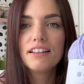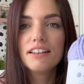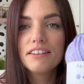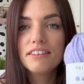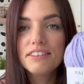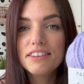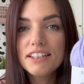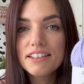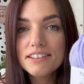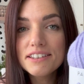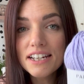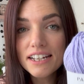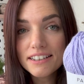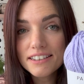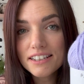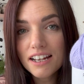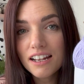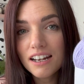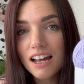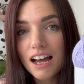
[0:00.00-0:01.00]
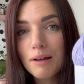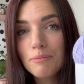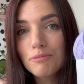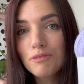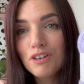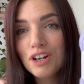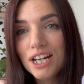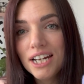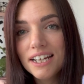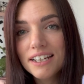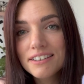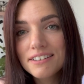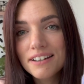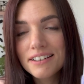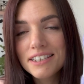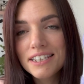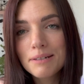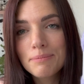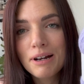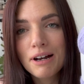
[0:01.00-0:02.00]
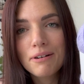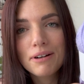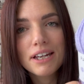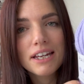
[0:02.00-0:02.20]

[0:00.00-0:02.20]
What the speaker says: This next colour I'm really excited about.